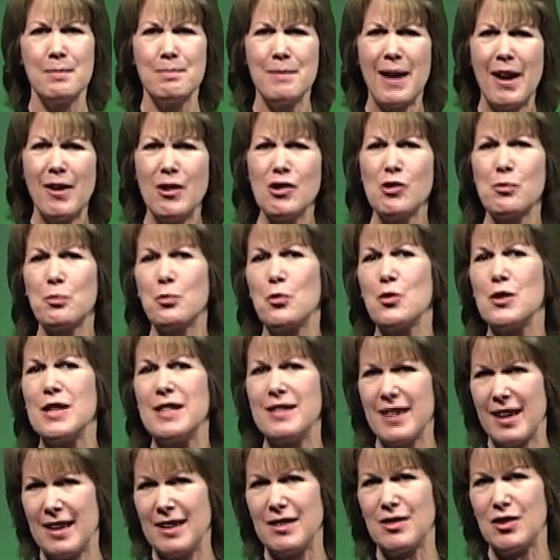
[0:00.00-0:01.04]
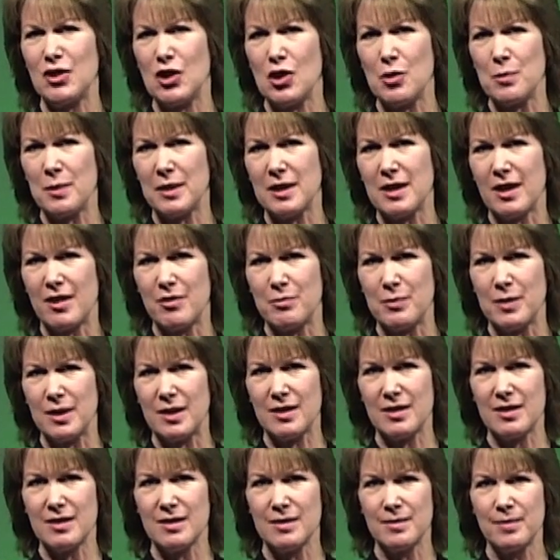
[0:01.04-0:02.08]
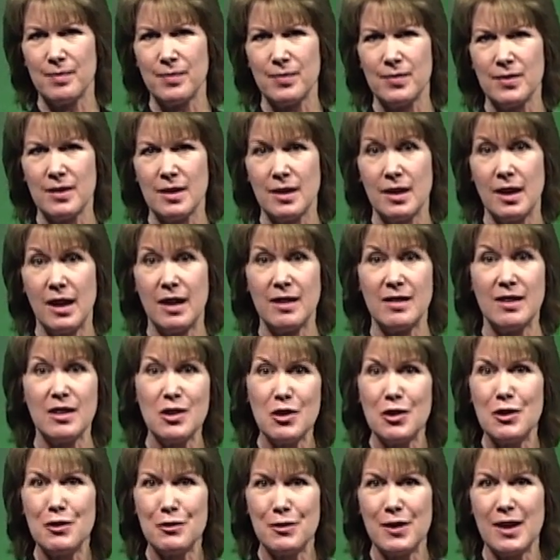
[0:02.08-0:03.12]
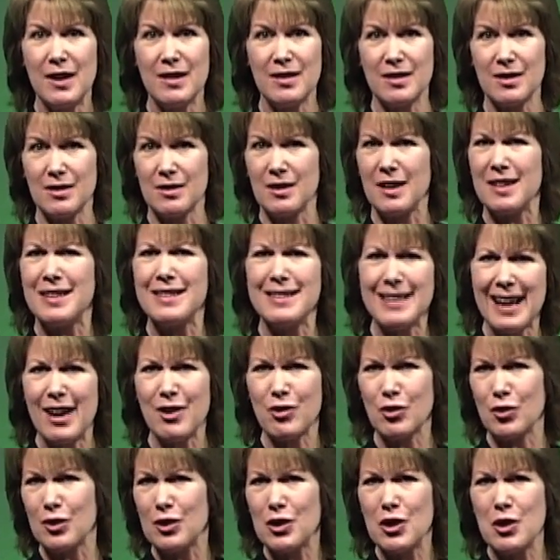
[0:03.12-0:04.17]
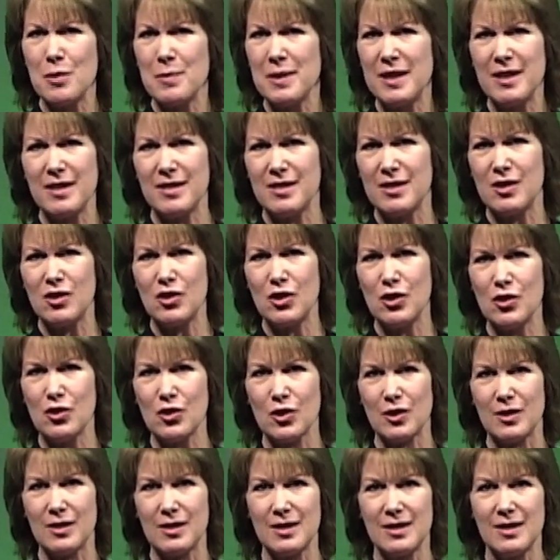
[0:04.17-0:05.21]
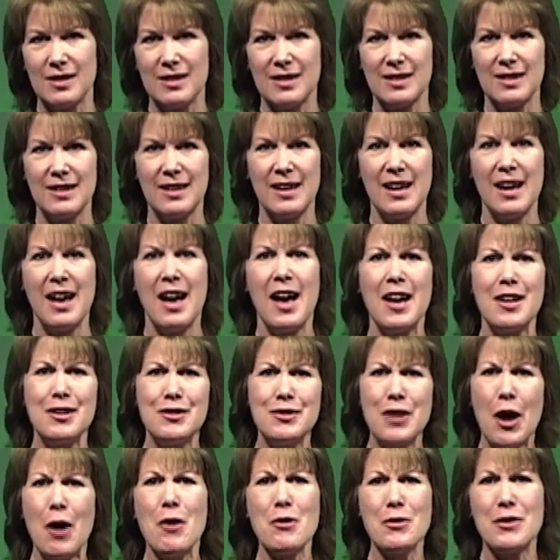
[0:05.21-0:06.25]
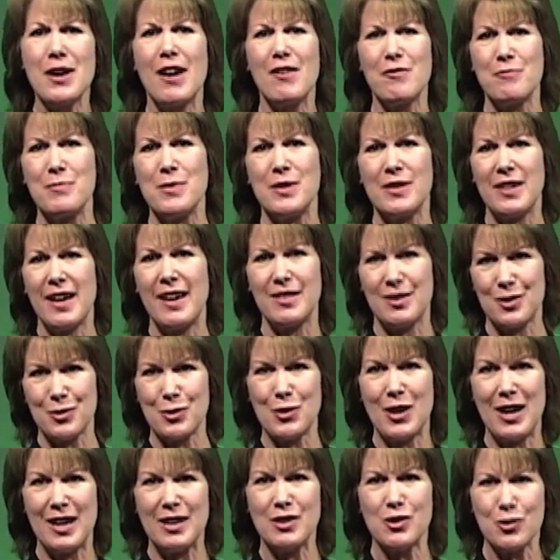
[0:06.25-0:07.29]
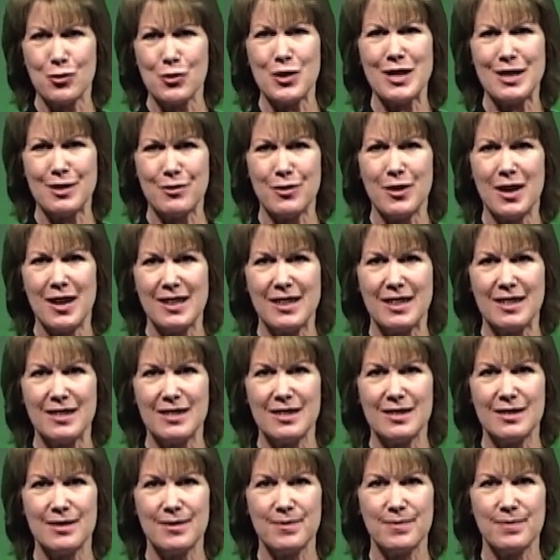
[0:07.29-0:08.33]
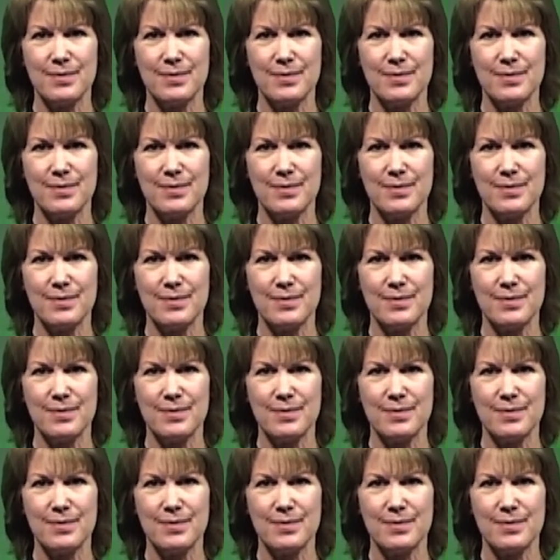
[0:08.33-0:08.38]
Marriage predates human governments. It's a universal and natural human institution. No government has the right to redefine it.